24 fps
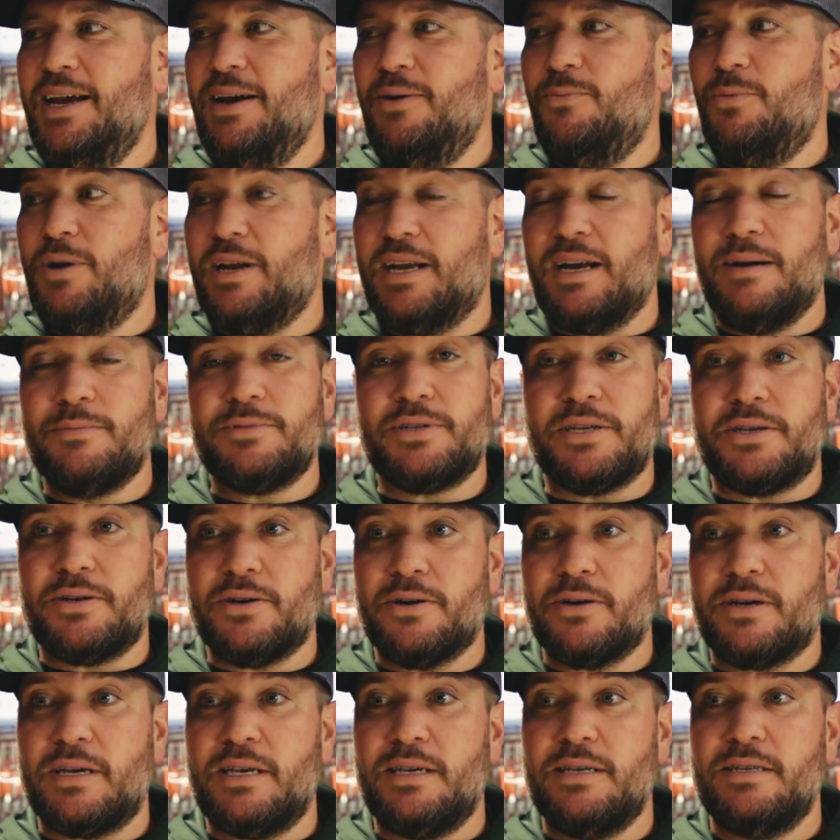when it comes to
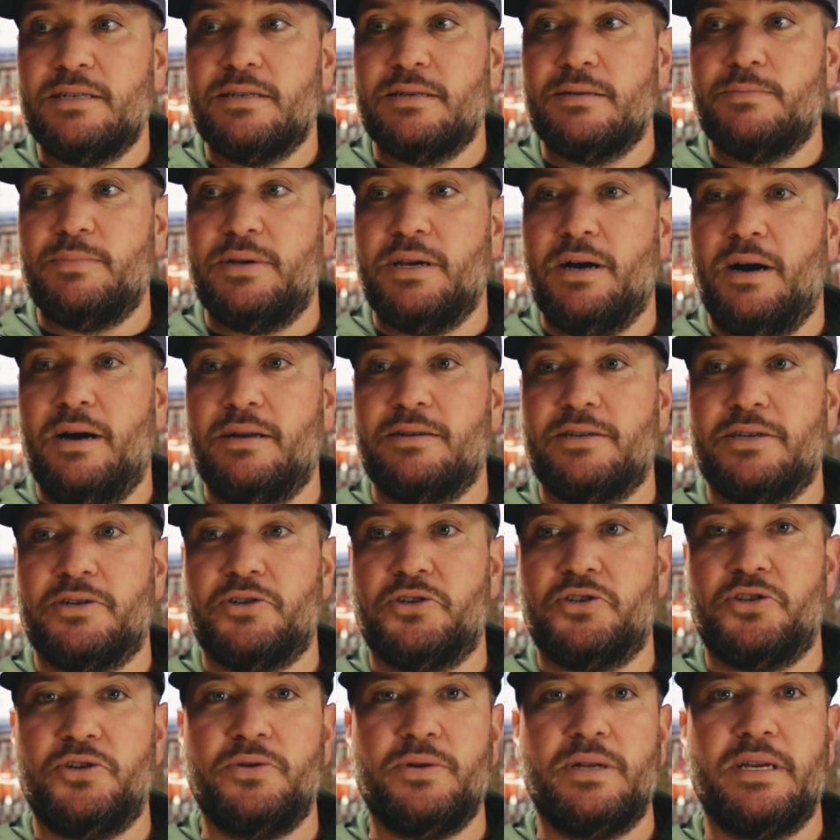turkeys, beyond just
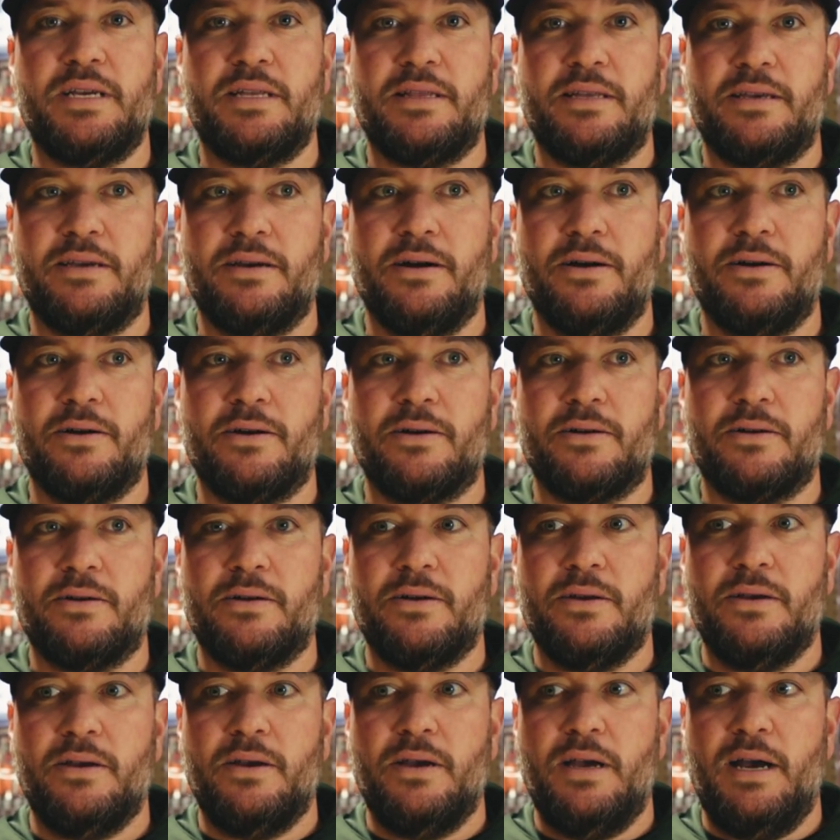shooting in the yard,
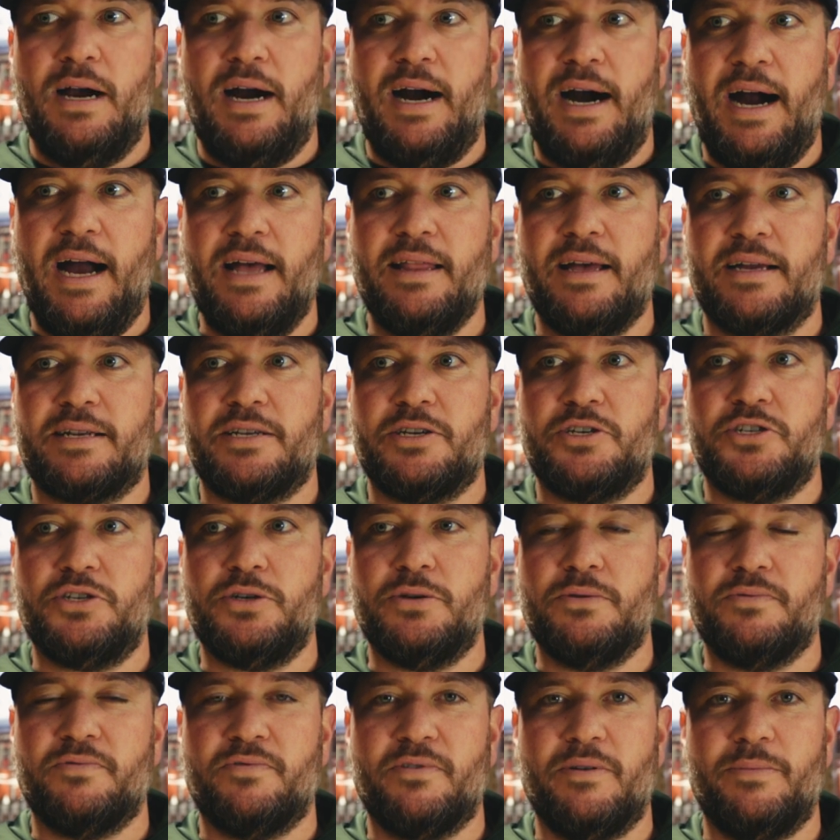I like to
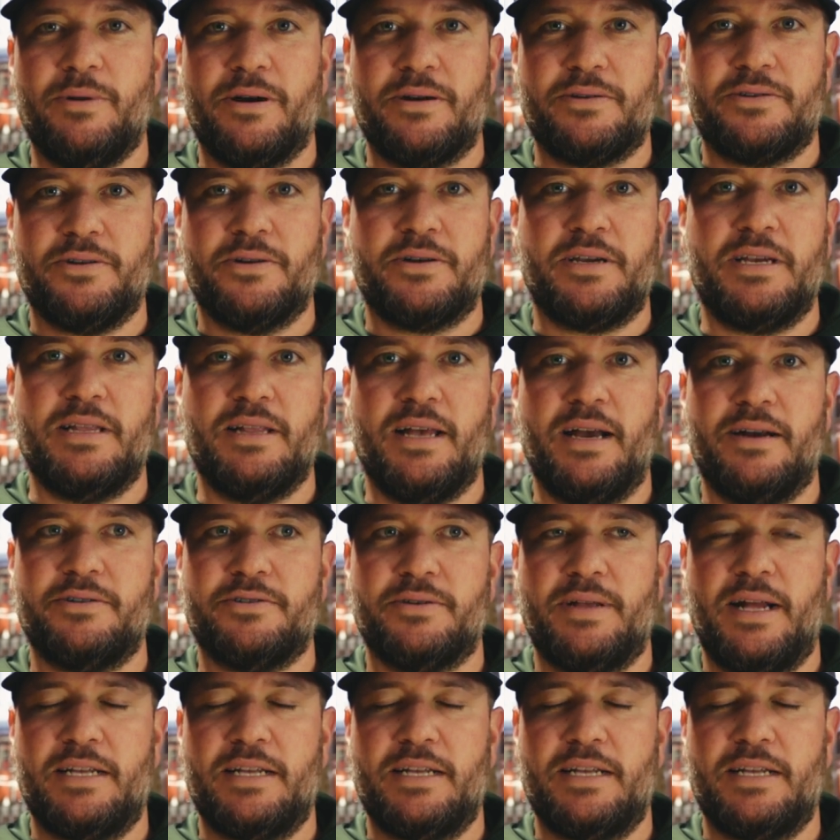shoot from our turkey lounger.